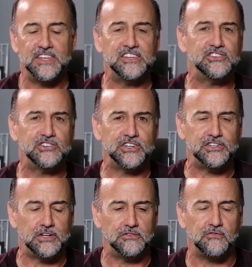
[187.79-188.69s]
things you
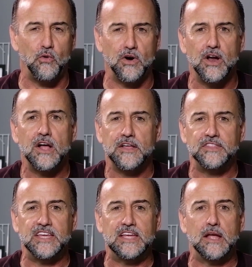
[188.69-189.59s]
should do for
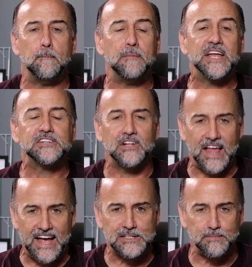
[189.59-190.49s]
the
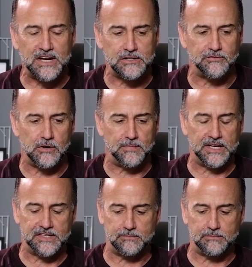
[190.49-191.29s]
mental aspect of your